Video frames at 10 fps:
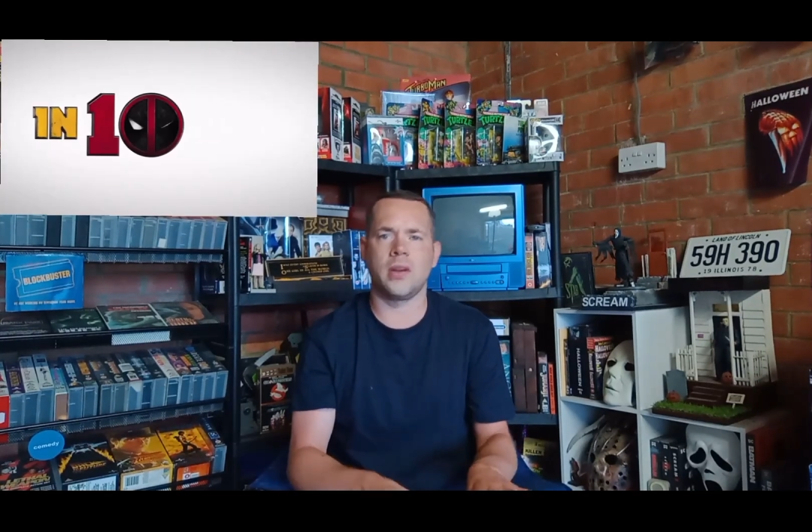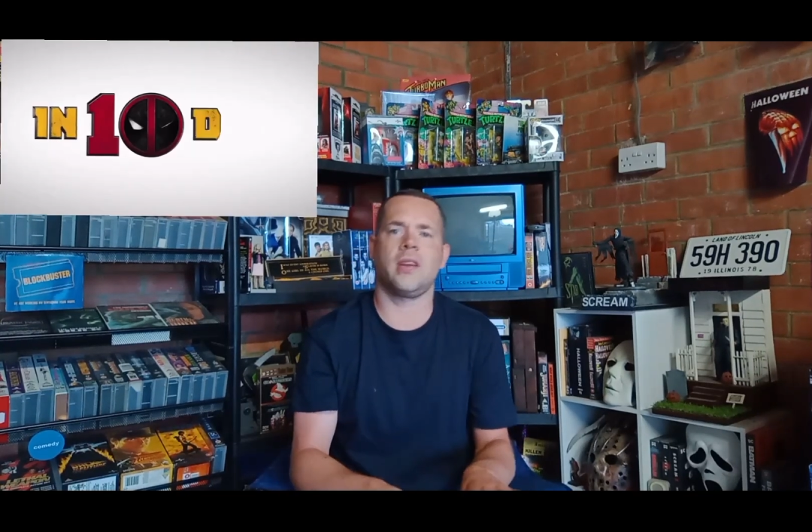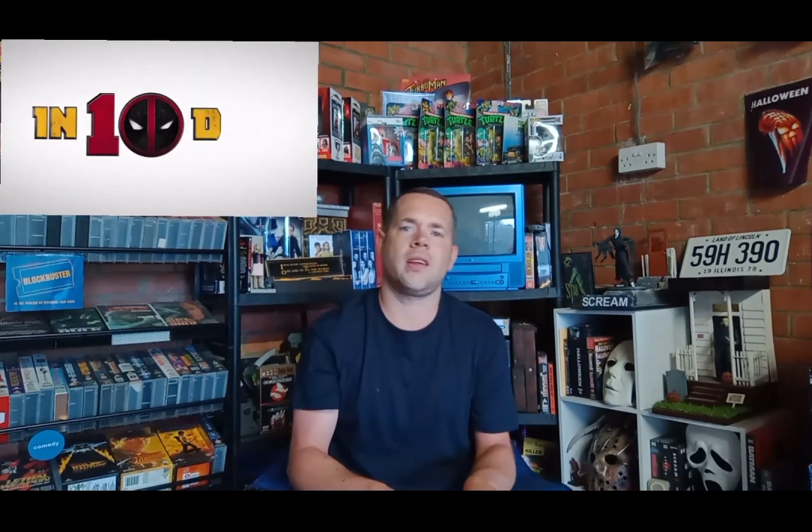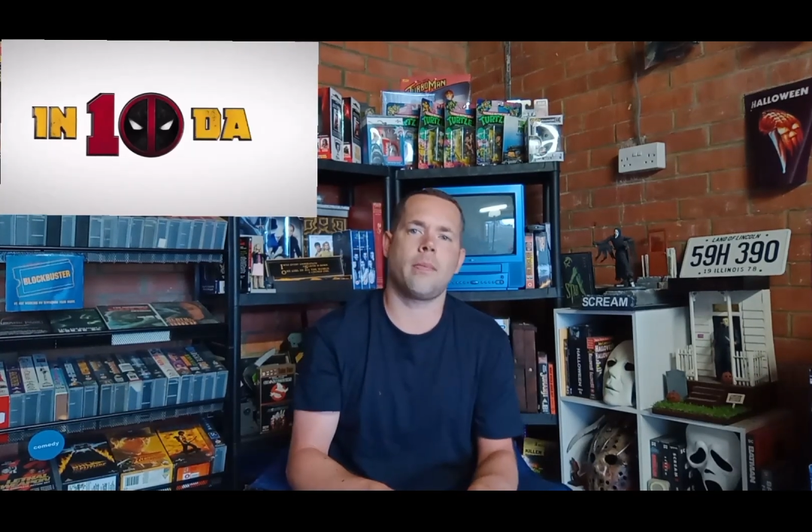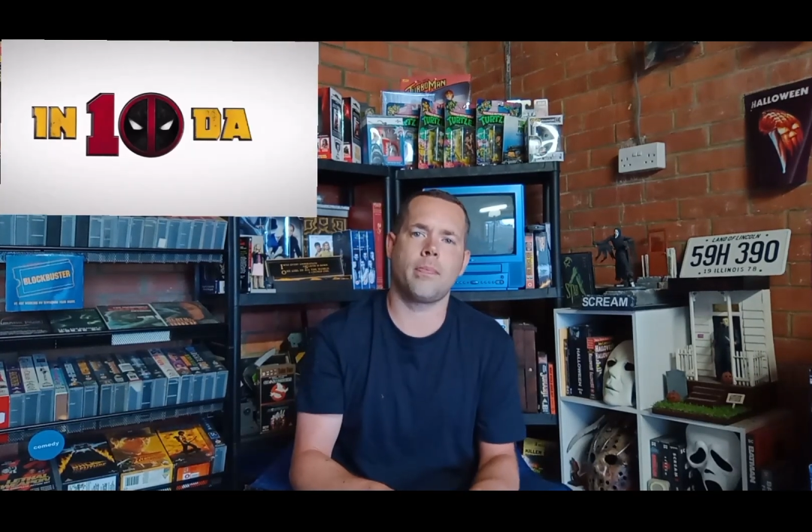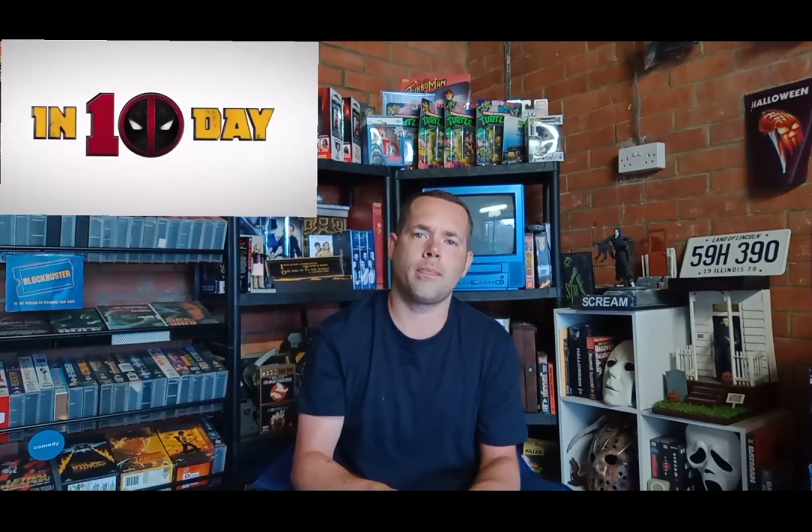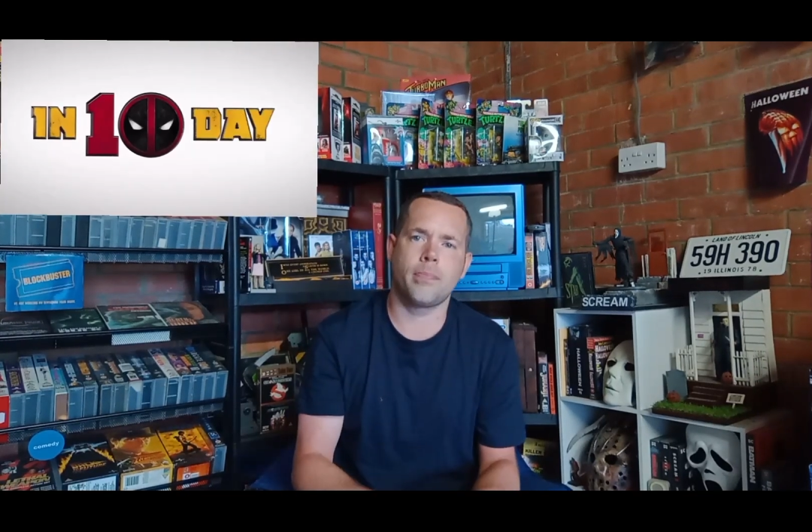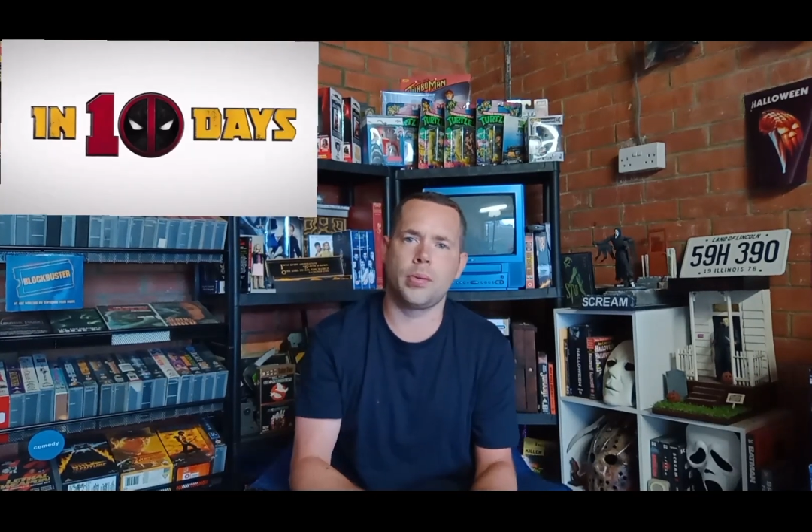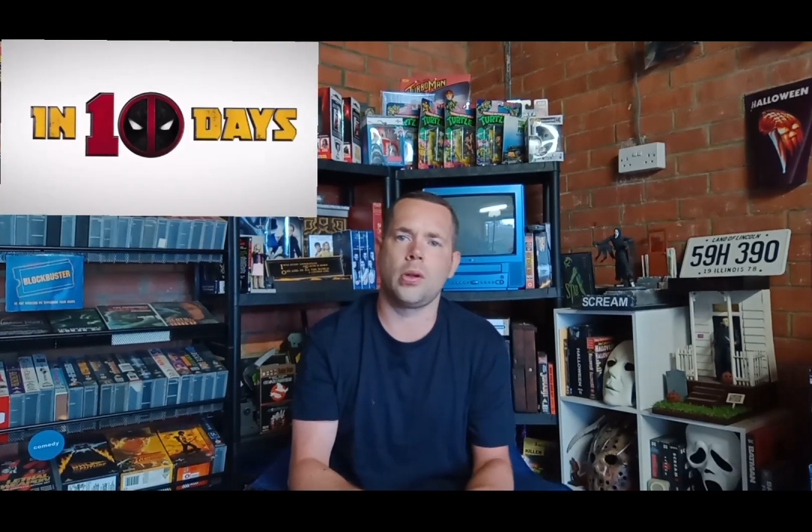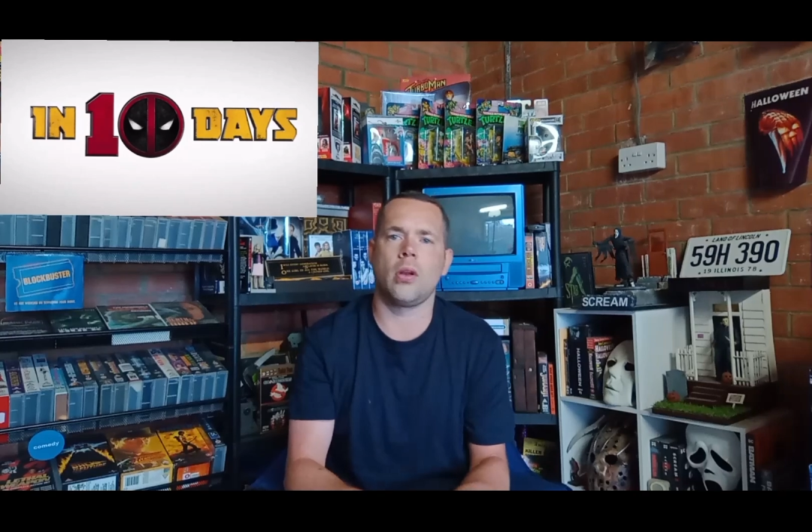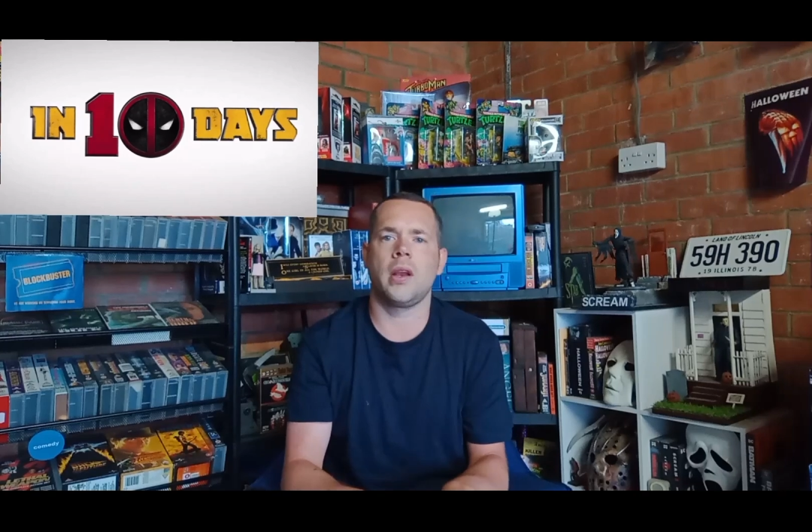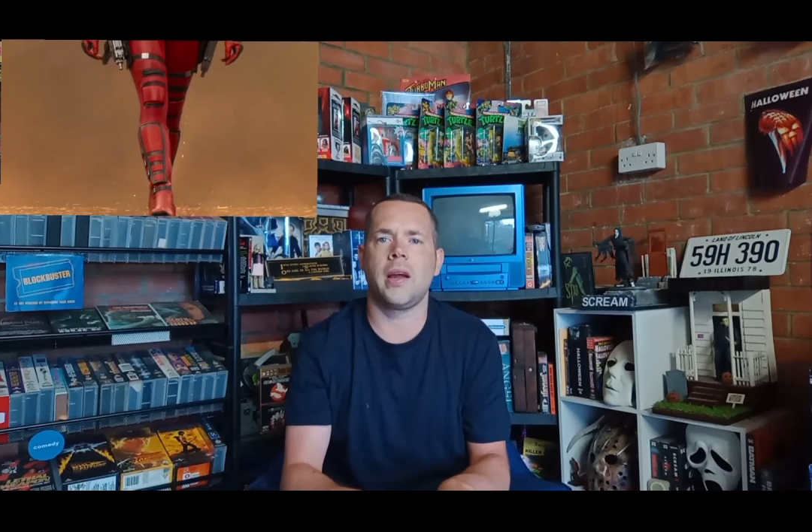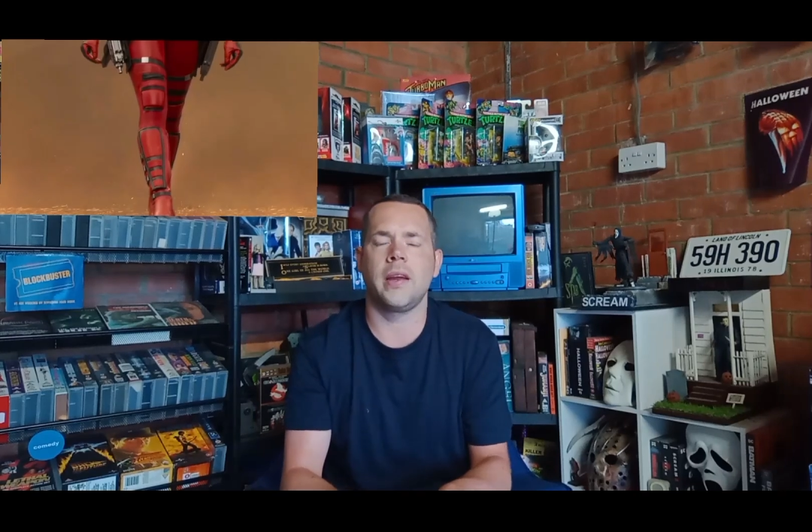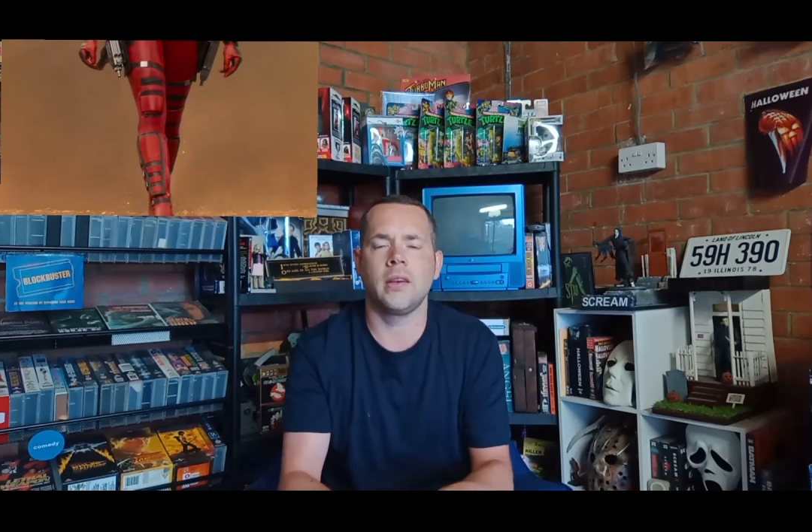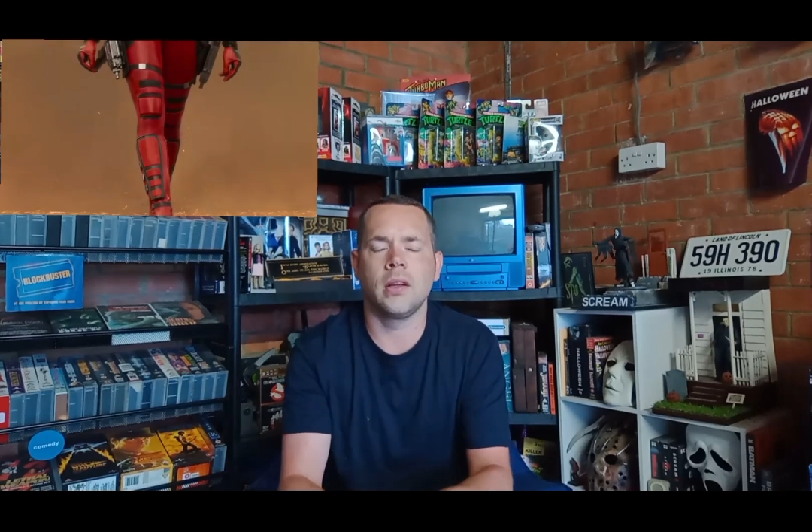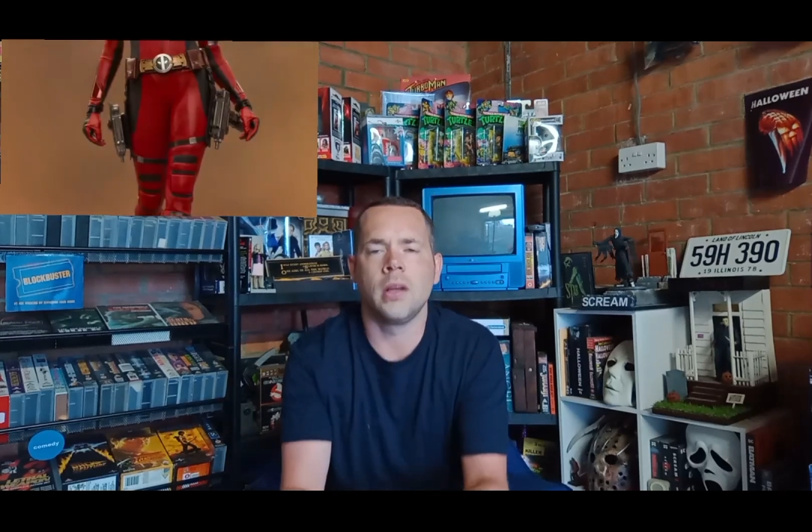into that plot line.